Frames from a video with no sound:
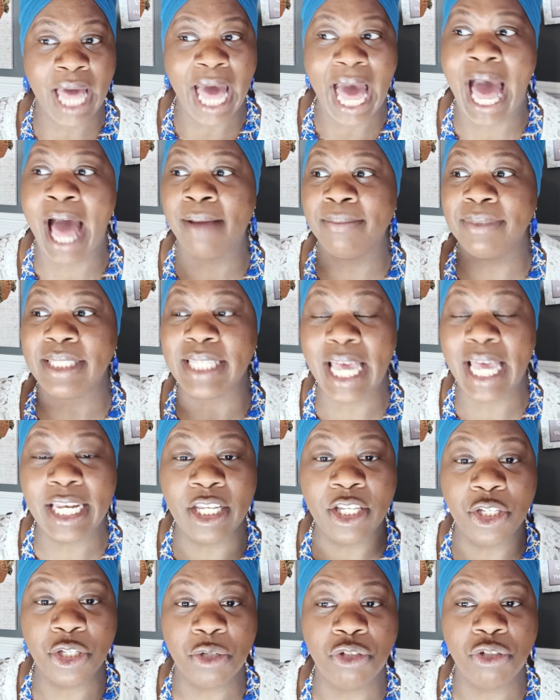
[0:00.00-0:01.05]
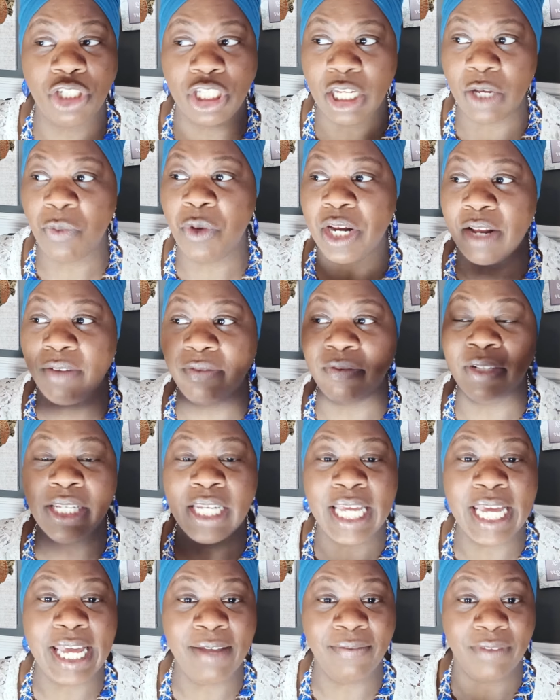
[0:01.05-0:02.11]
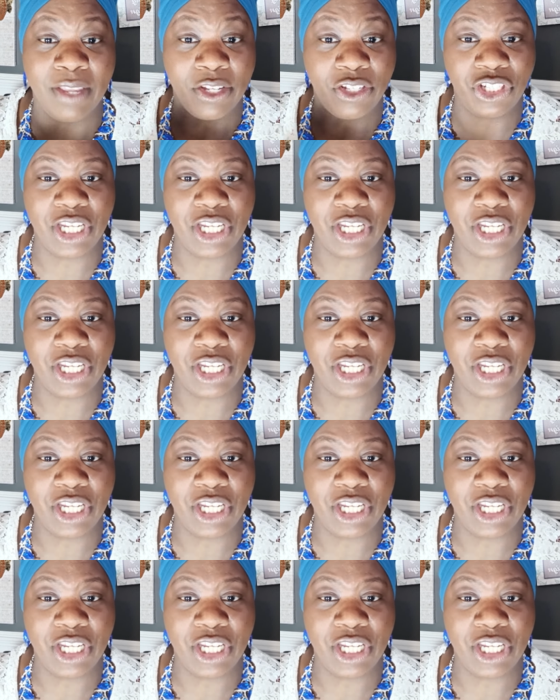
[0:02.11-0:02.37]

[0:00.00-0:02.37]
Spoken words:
I'm telling you she would have lived if